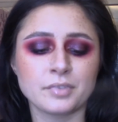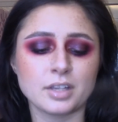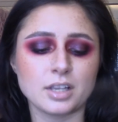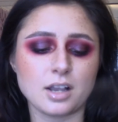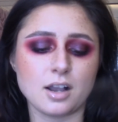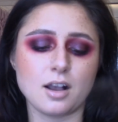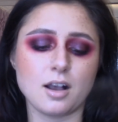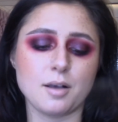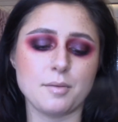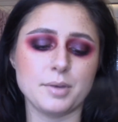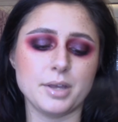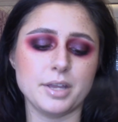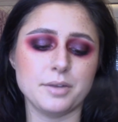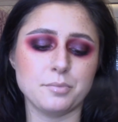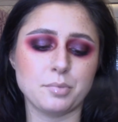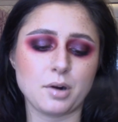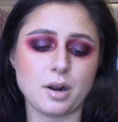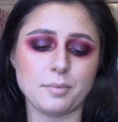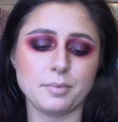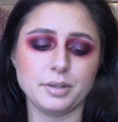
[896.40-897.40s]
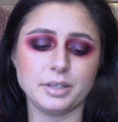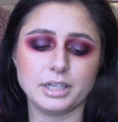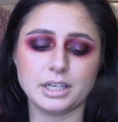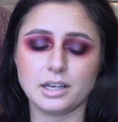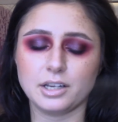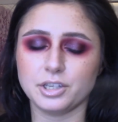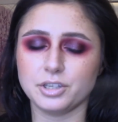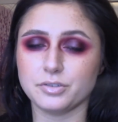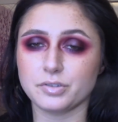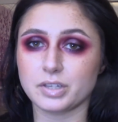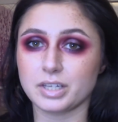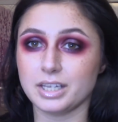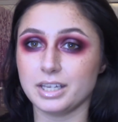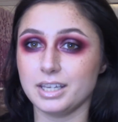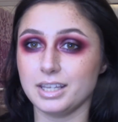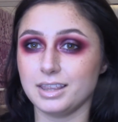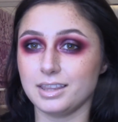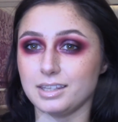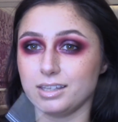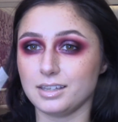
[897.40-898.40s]
and probably not use it
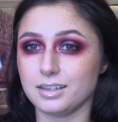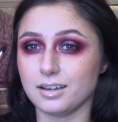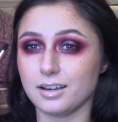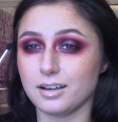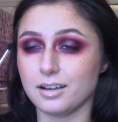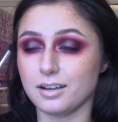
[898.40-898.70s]
in the